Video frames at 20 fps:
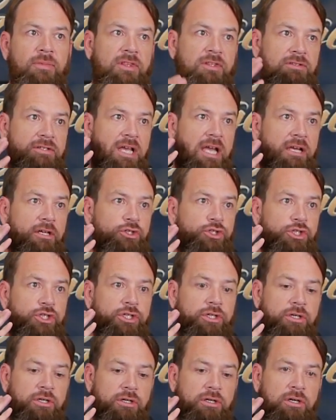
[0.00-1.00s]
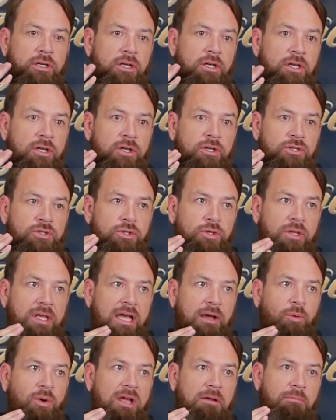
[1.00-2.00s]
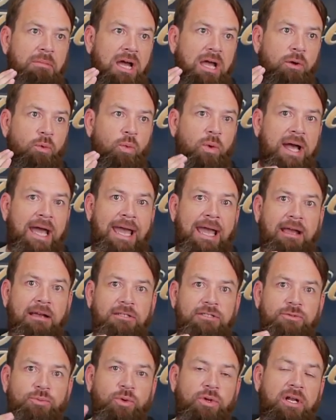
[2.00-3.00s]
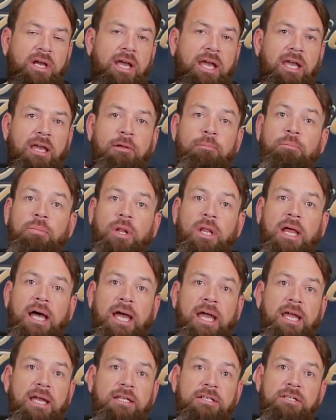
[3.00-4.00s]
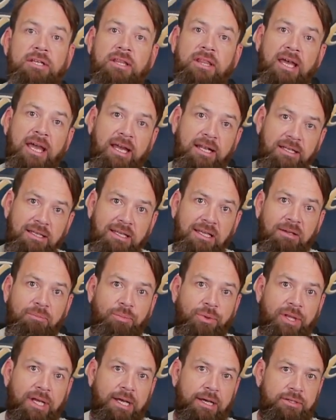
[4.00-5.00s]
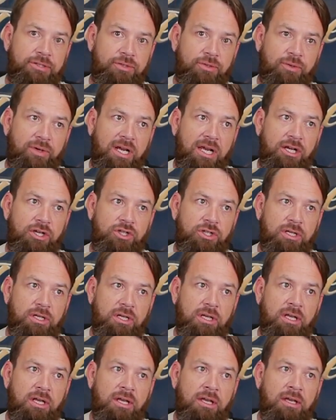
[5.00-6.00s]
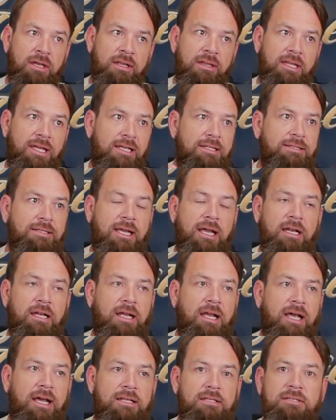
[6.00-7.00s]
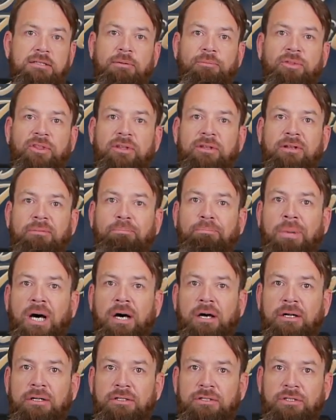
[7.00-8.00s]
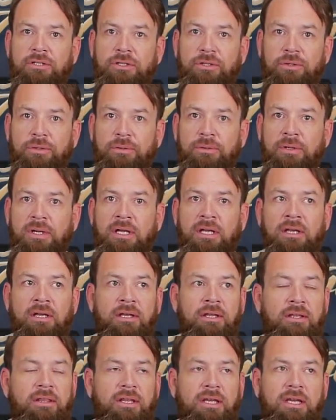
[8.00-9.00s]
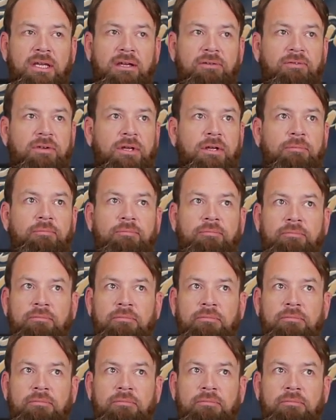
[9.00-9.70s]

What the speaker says: texture, so that way my wax, when I apply it to that deep laceration, that it's kind of got something to bond to. Think of it,